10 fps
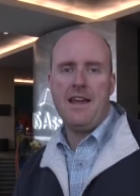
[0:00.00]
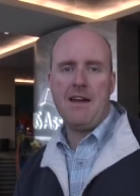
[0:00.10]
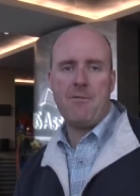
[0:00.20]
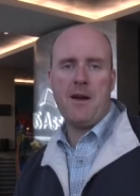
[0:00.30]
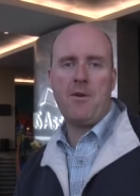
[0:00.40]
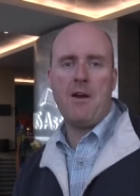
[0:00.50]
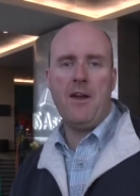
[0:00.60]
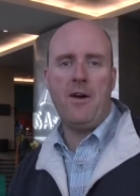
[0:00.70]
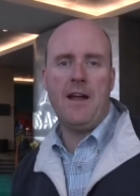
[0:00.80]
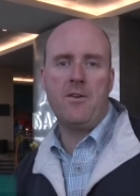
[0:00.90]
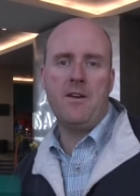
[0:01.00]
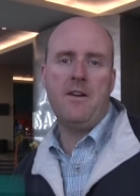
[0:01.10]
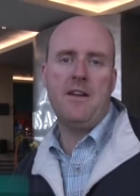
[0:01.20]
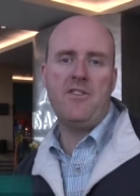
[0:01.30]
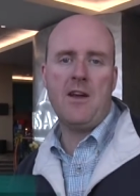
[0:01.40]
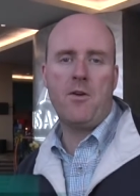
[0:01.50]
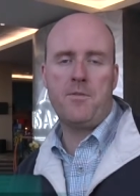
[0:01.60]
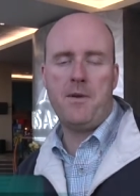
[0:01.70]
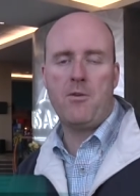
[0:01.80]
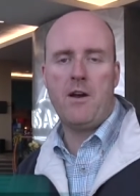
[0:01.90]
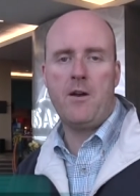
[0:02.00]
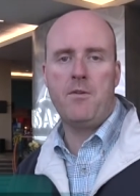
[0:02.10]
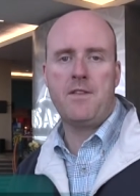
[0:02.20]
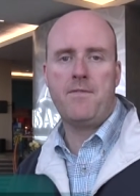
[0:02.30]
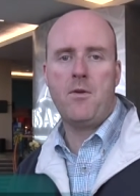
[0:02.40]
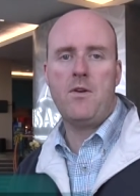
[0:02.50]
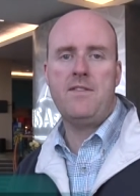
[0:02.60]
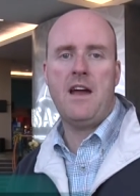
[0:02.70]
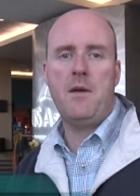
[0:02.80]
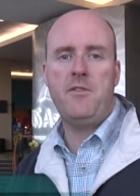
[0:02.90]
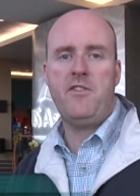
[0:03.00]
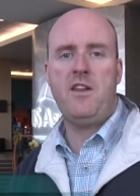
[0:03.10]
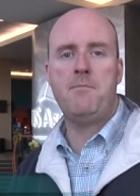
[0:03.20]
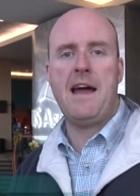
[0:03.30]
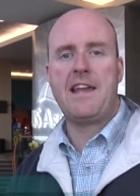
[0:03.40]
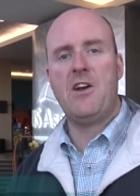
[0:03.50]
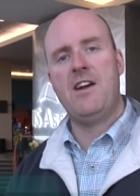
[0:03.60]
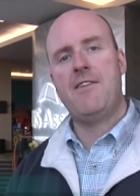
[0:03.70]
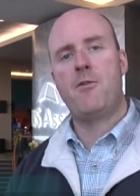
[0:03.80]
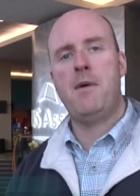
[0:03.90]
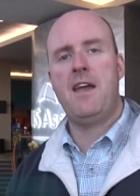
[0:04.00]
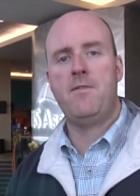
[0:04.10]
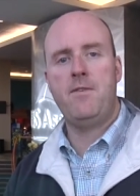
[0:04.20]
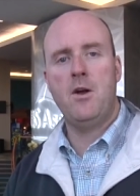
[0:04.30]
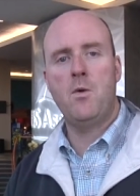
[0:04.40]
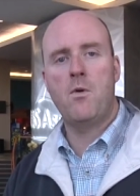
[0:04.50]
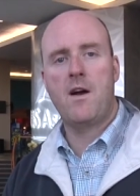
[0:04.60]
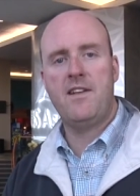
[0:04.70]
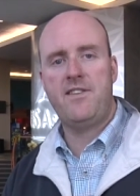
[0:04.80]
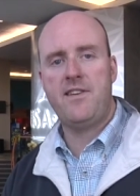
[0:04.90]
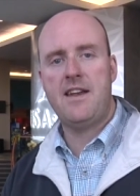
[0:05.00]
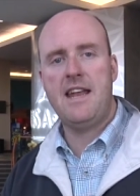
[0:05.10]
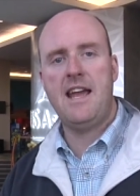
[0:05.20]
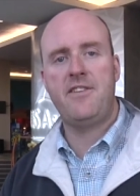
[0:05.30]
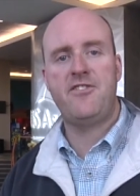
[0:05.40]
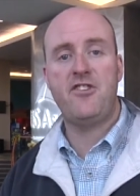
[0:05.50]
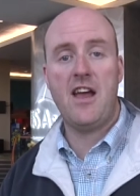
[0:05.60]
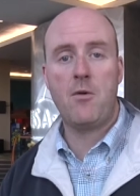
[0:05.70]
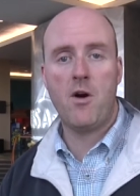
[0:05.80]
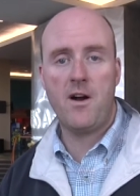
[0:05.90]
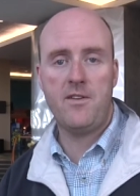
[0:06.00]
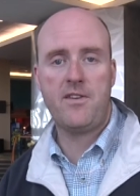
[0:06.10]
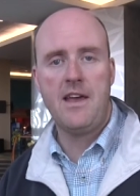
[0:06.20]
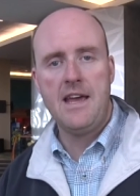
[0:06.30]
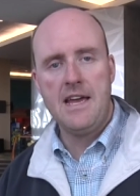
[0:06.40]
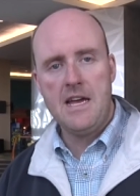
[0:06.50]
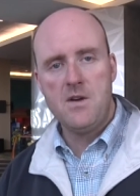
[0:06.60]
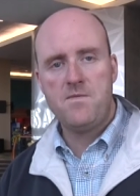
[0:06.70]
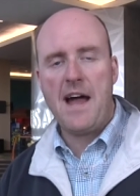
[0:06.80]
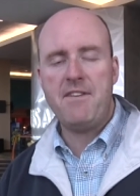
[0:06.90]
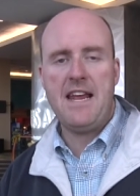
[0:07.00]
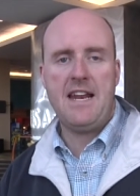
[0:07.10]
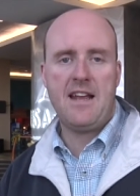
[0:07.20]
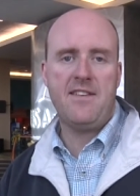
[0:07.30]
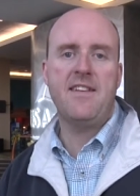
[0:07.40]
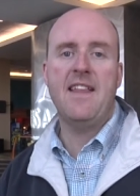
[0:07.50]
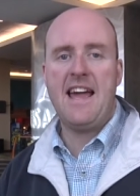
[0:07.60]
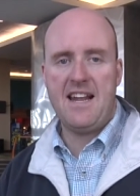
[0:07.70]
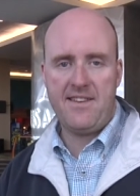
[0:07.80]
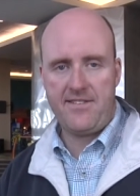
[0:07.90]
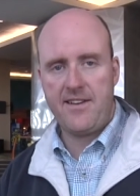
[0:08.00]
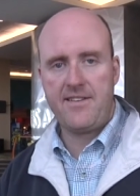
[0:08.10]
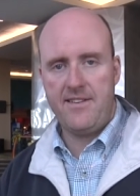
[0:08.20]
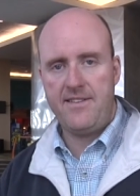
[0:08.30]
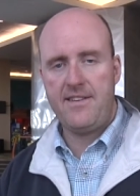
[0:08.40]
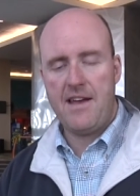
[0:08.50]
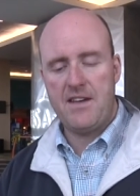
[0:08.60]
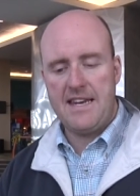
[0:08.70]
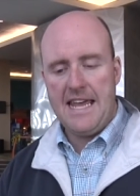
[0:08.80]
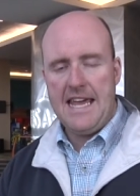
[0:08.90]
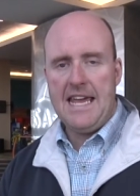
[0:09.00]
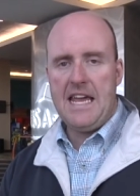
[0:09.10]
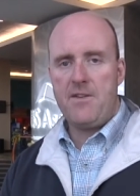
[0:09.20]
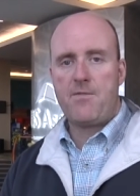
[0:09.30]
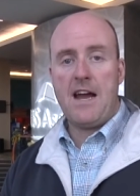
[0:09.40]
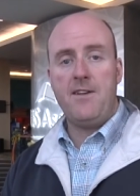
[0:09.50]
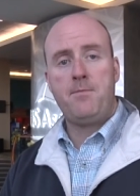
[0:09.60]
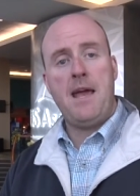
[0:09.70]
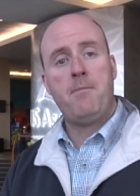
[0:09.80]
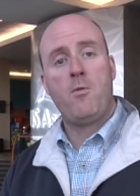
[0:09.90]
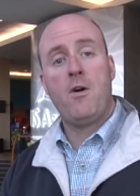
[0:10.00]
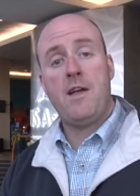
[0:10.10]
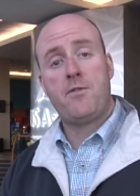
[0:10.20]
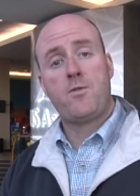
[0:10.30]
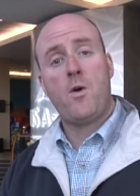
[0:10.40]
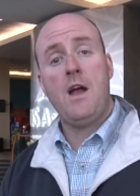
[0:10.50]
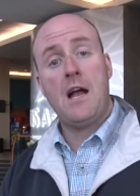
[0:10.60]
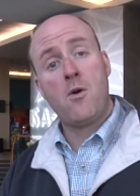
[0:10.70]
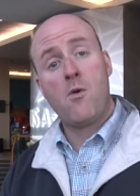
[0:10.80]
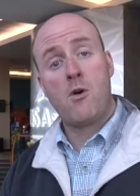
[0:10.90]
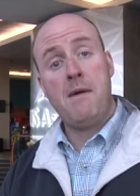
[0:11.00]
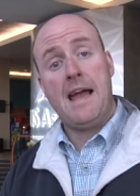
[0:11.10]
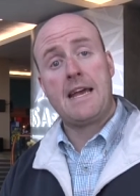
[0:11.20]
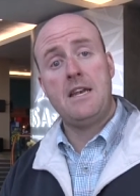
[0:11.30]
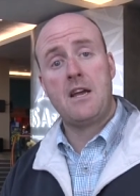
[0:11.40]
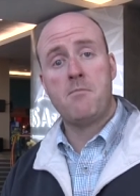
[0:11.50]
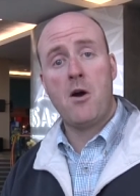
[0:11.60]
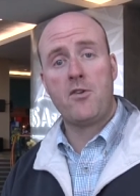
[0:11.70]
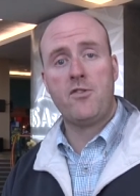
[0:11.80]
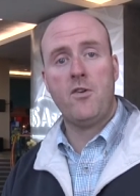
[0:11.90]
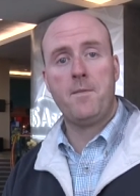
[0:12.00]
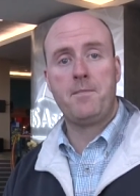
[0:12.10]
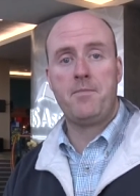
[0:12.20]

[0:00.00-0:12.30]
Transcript: Hey everybody, Ryan and Jaguars beat writer with the Florida Times Union, back here at Everbank Field, where on Sunday it's Jaguars five and eight against Atlanta, six and seven. In Friday's paper, we'll have a story on cornerback Nick Marshall.